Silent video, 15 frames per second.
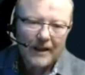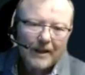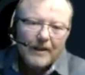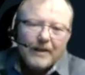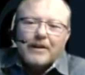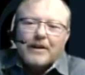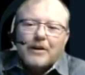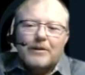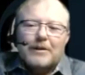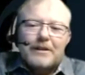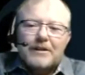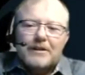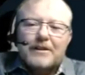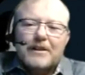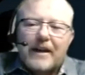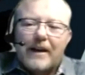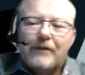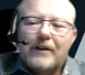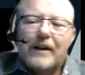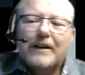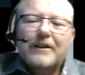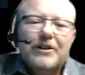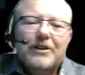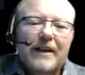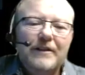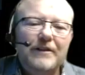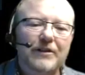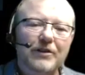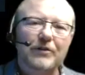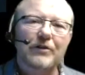it's every agency has
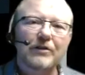its own,